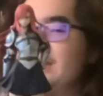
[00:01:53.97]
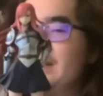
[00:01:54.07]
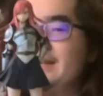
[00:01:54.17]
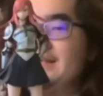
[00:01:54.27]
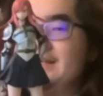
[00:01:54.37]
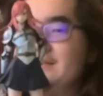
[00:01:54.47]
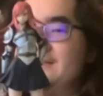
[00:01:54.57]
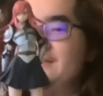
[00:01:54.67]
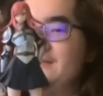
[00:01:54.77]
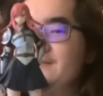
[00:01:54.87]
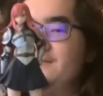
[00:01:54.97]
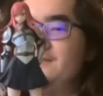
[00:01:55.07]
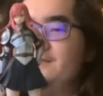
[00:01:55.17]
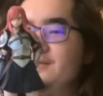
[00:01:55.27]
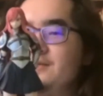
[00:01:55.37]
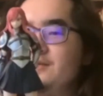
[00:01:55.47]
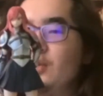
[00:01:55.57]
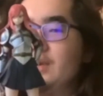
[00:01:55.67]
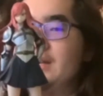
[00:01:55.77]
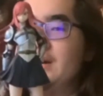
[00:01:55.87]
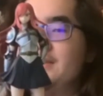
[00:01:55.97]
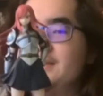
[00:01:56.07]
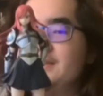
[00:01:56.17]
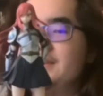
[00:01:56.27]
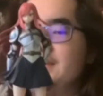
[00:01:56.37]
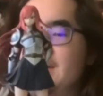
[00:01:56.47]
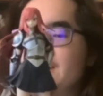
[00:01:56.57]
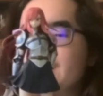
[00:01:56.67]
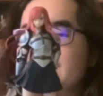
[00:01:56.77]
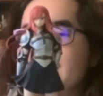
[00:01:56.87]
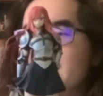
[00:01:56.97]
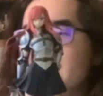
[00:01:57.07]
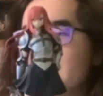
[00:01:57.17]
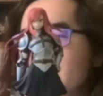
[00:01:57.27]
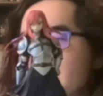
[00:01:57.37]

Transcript: less than $40, I would say. And